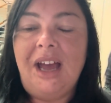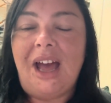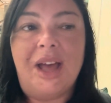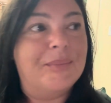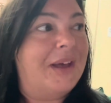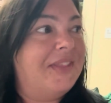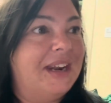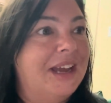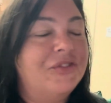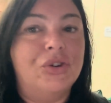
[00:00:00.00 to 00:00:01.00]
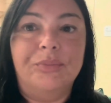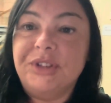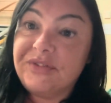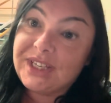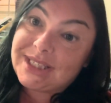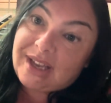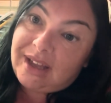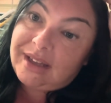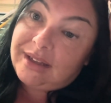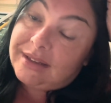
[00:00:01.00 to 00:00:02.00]
And then I've come to
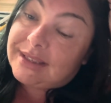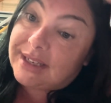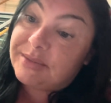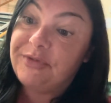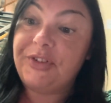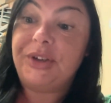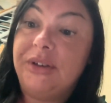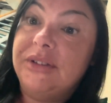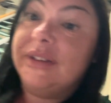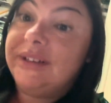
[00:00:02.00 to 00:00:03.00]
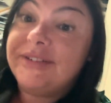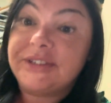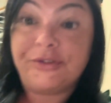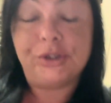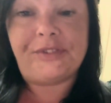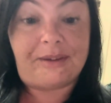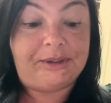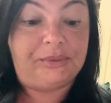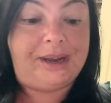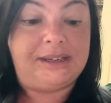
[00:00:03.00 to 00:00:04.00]
Vista to get some food, and there is a
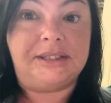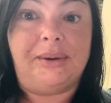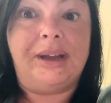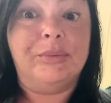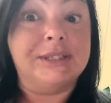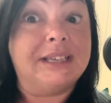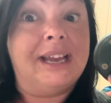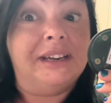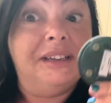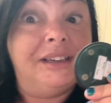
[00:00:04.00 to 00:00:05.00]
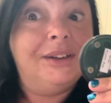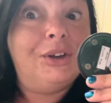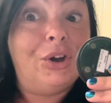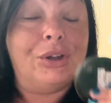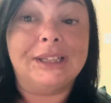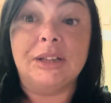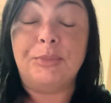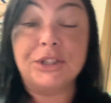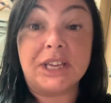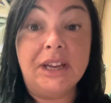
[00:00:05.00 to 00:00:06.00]
45-minute wait, so I am once again on a little
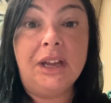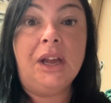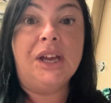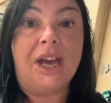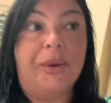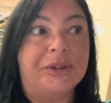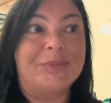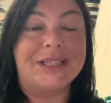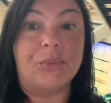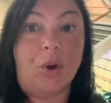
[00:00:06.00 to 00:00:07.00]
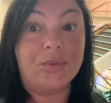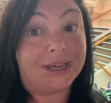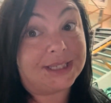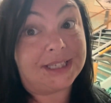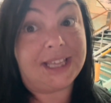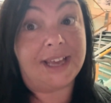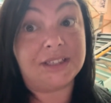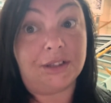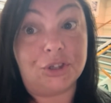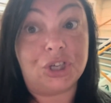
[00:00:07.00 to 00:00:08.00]
buzzer, which means I won't get to see the 8
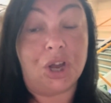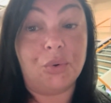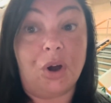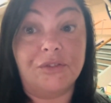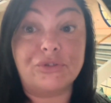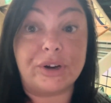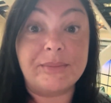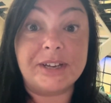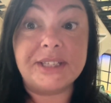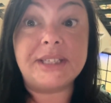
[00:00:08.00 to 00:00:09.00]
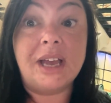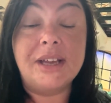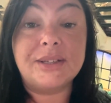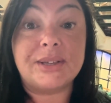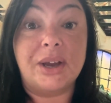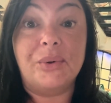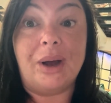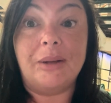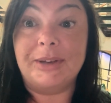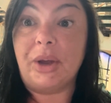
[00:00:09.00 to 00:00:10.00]
o'clock show of Dreamers, so
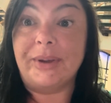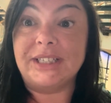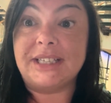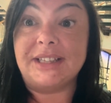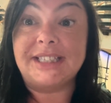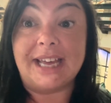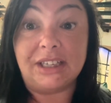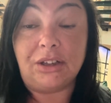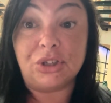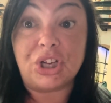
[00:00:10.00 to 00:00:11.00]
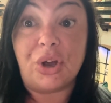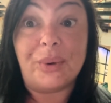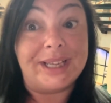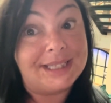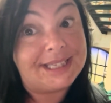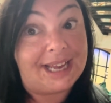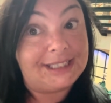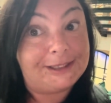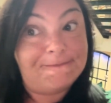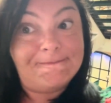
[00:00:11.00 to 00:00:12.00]
I'll be going to see the 10 o'clock show
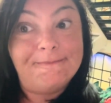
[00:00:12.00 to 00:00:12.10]
instead.